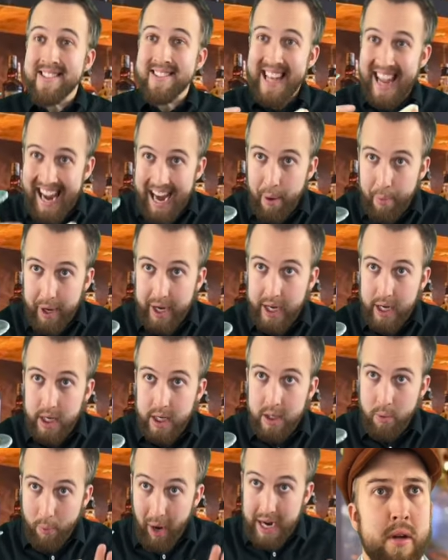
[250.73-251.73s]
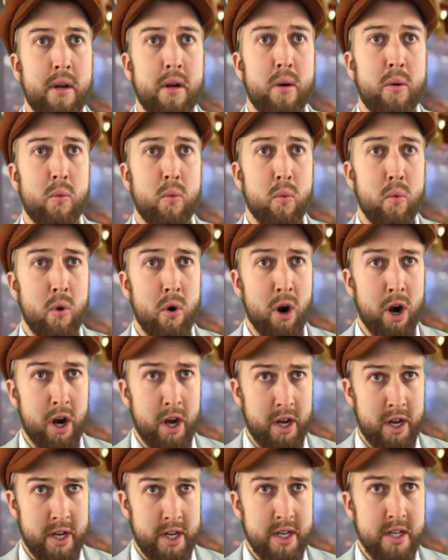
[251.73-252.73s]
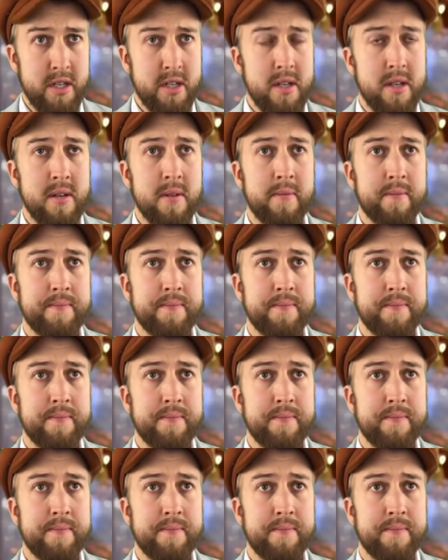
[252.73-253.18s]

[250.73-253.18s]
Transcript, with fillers: is Eric, right? Right.